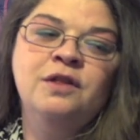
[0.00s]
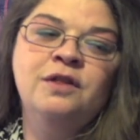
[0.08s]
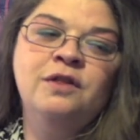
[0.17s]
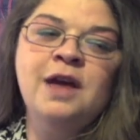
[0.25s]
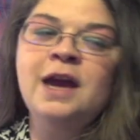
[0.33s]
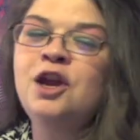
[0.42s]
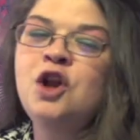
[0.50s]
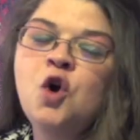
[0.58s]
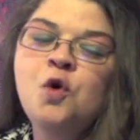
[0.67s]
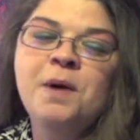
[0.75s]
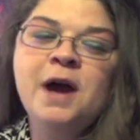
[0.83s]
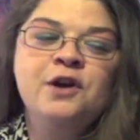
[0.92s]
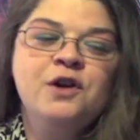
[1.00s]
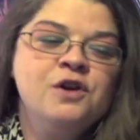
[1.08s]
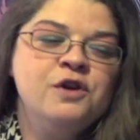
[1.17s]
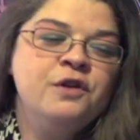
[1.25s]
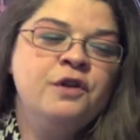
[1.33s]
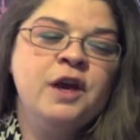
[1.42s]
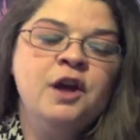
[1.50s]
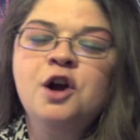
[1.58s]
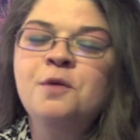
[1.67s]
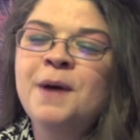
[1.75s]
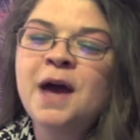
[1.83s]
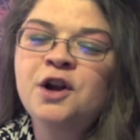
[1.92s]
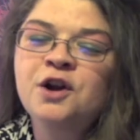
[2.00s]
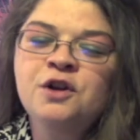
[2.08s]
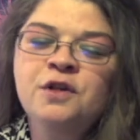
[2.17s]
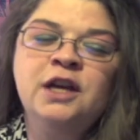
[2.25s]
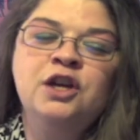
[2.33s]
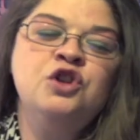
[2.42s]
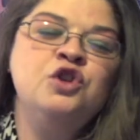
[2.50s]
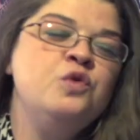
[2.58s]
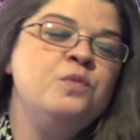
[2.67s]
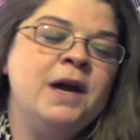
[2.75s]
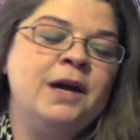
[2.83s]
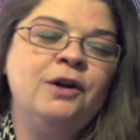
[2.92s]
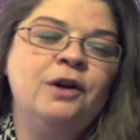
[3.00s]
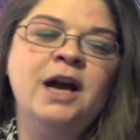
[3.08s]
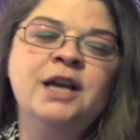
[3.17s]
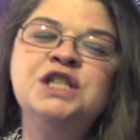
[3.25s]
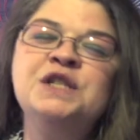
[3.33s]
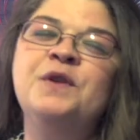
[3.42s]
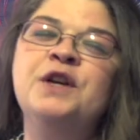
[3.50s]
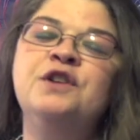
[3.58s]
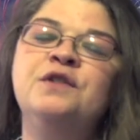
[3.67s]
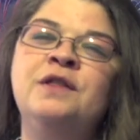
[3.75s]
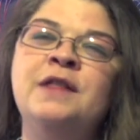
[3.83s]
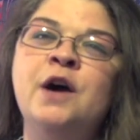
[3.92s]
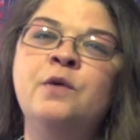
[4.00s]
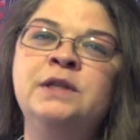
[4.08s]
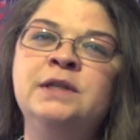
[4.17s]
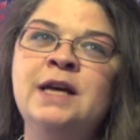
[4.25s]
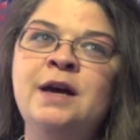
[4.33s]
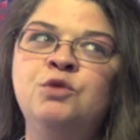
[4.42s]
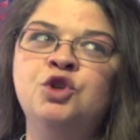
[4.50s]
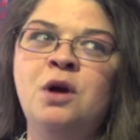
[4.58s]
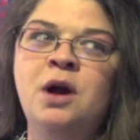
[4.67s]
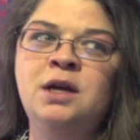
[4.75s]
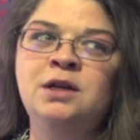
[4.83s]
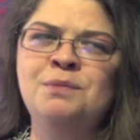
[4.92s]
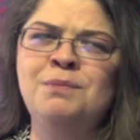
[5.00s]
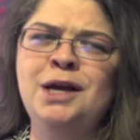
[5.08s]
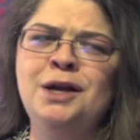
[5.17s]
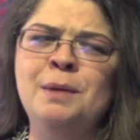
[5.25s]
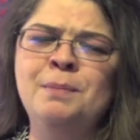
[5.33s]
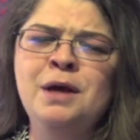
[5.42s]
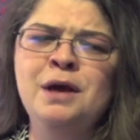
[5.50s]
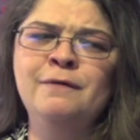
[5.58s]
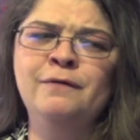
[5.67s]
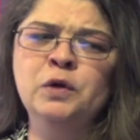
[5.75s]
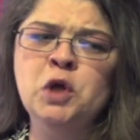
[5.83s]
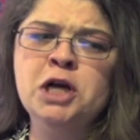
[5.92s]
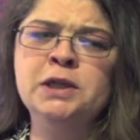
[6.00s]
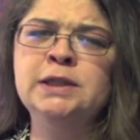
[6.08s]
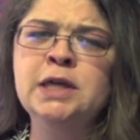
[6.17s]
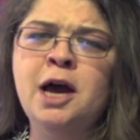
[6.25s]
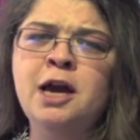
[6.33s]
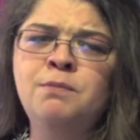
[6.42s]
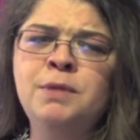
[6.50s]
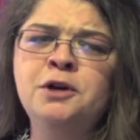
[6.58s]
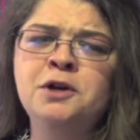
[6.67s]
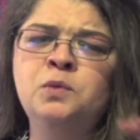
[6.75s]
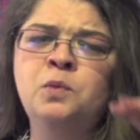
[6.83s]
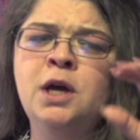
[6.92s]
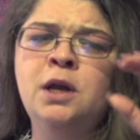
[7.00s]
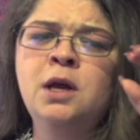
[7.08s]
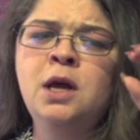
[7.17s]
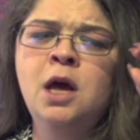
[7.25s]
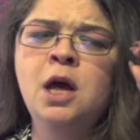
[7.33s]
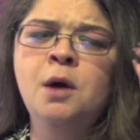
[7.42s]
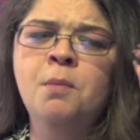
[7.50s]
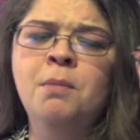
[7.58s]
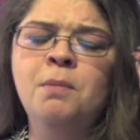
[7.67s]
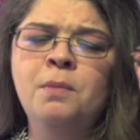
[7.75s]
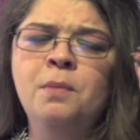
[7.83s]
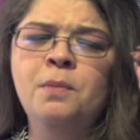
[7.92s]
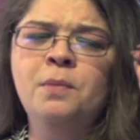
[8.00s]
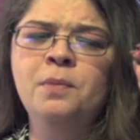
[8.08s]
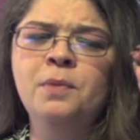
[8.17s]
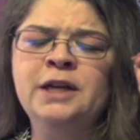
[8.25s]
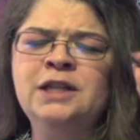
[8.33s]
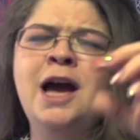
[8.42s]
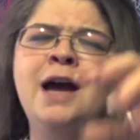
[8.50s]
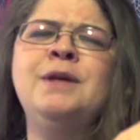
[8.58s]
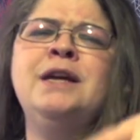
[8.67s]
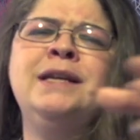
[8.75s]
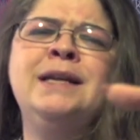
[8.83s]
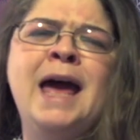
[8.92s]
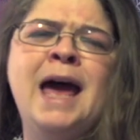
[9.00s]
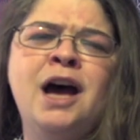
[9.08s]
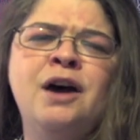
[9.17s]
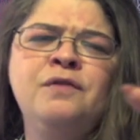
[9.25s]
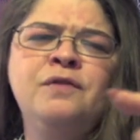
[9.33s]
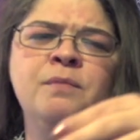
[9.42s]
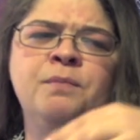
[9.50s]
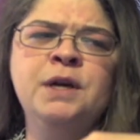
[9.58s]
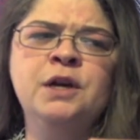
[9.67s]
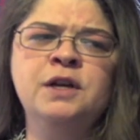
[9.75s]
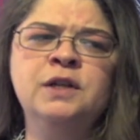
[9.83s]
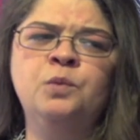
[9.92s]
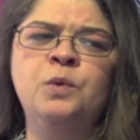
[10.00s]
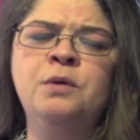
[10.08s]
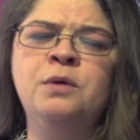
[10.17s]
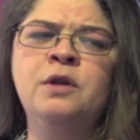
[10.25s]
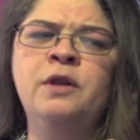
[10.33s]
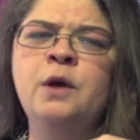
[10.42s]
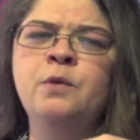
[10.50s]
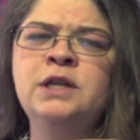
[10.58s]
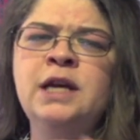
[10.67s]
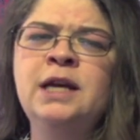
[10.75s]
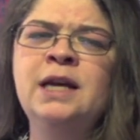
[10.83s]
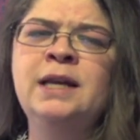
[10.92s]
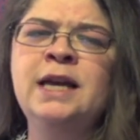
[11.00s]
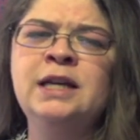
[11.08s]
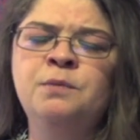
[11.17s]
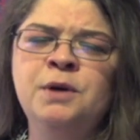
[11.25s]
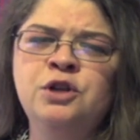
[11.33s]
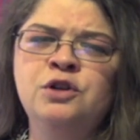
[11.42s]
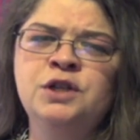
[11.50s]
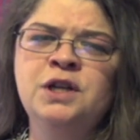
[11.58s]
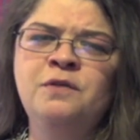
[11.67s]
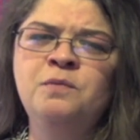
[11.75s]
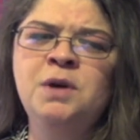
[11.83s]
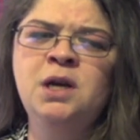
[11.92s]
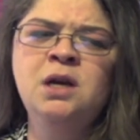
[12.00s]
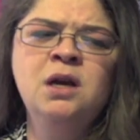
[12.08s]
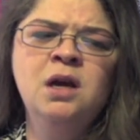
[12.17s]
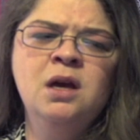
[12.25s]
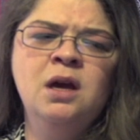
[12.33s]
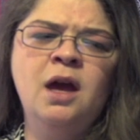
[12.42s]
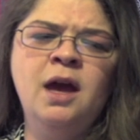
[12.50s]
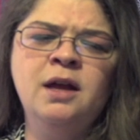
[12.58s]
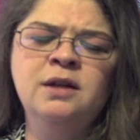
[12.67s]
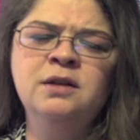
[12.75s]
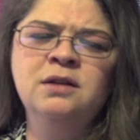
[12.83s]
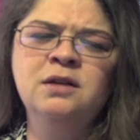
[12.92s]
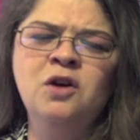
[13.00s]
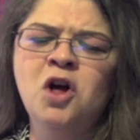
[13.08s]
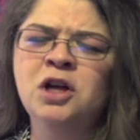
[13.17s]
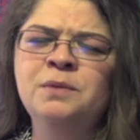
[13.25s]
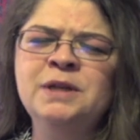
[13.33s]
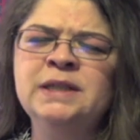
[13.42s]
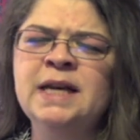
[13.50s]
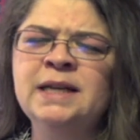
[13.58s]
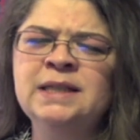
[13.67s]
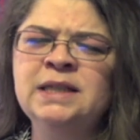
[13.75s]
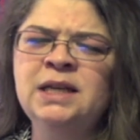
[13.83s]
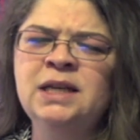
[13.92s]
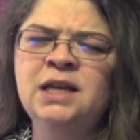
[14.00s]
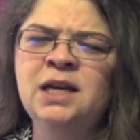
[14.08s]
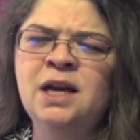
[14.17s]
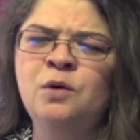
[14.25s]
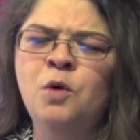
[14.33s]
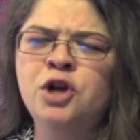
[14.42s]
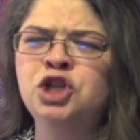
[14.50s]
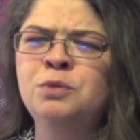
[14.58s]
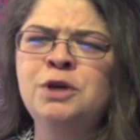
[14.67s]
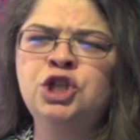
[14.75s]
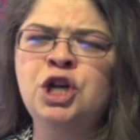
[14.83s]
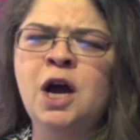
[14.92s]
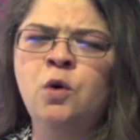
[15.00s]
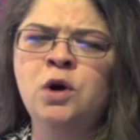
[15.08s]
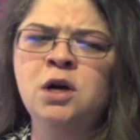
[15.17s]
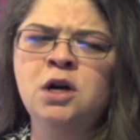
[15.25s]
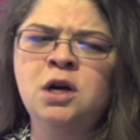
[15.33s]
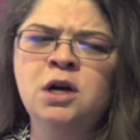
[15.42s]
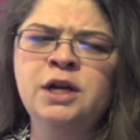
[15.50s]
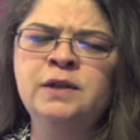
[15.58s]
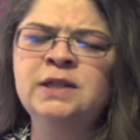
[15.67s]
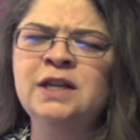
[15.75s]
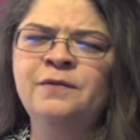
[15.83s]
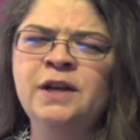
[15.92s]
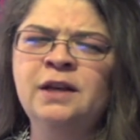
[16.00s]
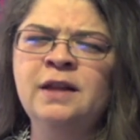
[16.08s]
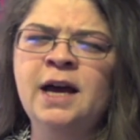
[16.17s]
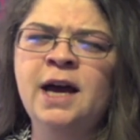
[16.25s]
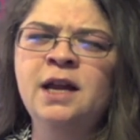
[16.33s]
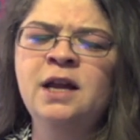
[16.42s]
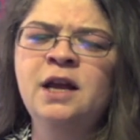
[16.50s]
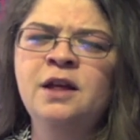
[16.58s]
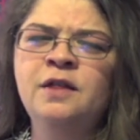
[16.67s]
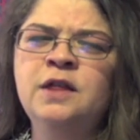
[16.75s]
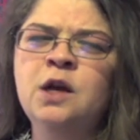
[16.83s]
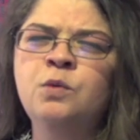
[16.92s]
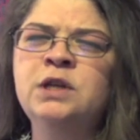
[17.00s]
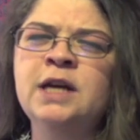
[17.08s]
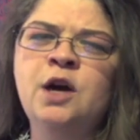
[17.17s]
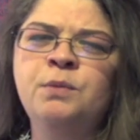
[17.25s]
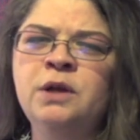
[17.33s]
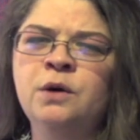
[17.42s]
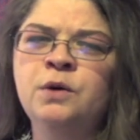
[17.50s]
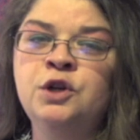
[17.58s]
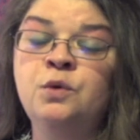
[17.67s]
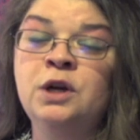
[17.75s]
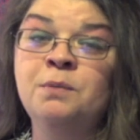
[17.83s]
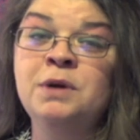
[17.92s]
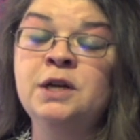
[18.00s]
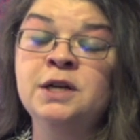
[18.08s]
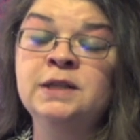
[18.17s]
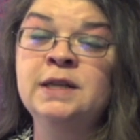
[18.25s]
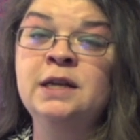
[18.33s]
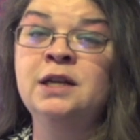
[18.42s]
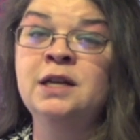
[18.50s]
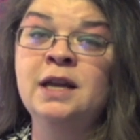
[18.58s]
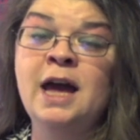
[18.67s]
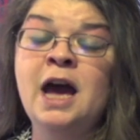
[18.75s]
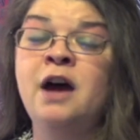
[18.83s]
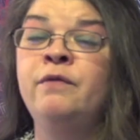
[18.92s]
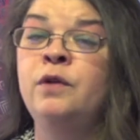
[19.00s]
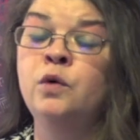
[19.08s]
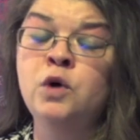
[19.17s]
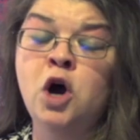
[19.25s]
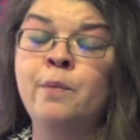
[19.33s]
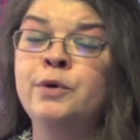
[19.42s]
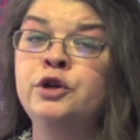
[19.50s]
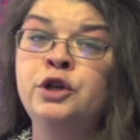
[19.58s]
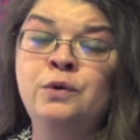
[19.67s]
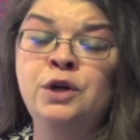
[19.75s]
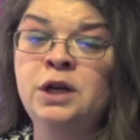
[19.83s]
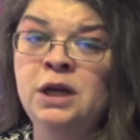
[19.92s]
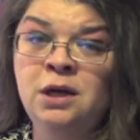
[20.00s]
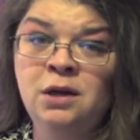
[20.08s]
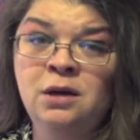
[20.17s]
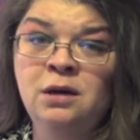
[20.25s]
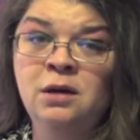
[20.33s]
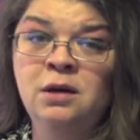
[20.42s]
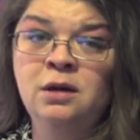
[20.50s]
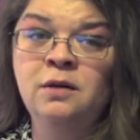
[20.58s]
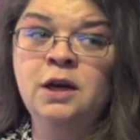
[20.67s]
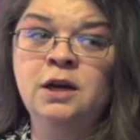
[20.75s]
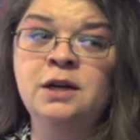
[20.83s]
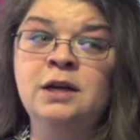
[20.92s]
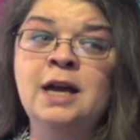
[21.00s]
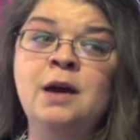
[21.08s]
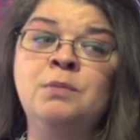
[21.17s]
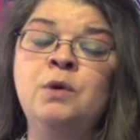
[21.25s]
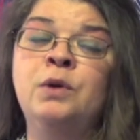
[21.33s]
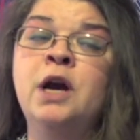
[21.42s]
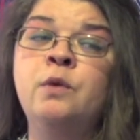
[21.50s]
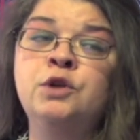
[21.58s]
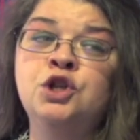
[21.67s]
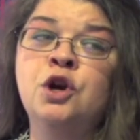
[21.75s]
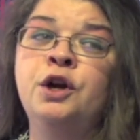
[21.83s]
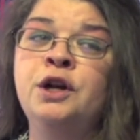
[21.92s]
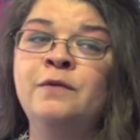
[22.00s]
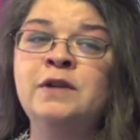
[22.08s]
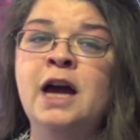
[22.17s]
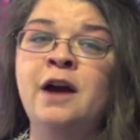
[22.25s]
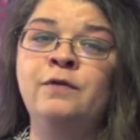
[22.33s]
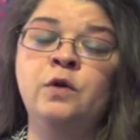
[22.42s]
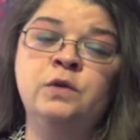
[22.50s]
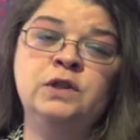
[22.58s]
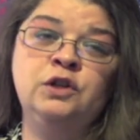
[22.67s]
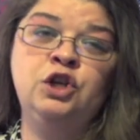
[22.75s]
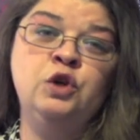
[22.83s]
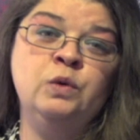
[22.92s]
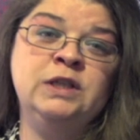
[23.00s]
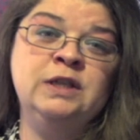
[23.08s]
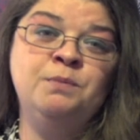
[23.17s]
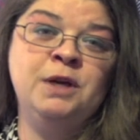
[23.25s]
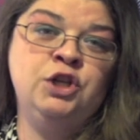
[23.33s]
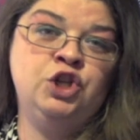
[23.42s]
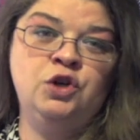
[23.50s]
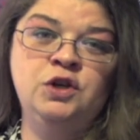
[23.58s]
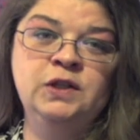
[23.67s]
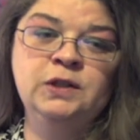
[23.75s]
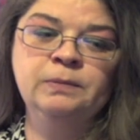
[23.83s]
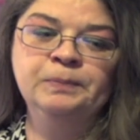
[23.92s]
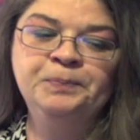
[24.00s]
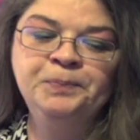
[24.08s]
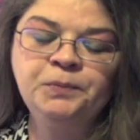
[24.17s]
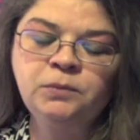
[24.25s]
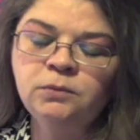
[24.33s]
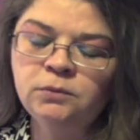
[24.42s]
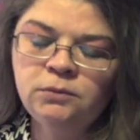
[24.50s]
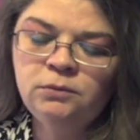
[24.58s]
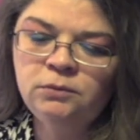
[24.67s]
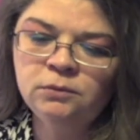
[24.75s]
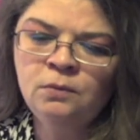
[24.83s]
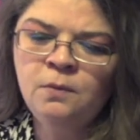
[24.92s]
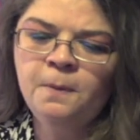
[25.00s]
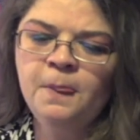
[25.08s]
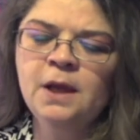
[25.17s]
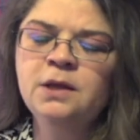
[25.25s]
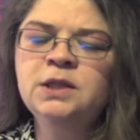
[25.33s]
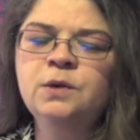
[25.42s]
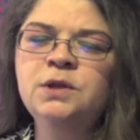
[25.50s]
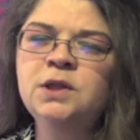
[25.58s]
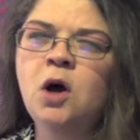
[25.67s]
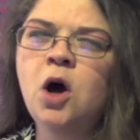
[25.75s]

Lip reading: they know better, they're better, they can do better. I just figured that was them trying to make up for lost time, because when, like, time they didn't have, because when they were taking naked pictures of me and calling me sexy and watching me shower and stuff like that, they would tell me they were doing it because they didn't have the opportunity. They didn't get me when I was young enough to have those cutesy pictures. So it's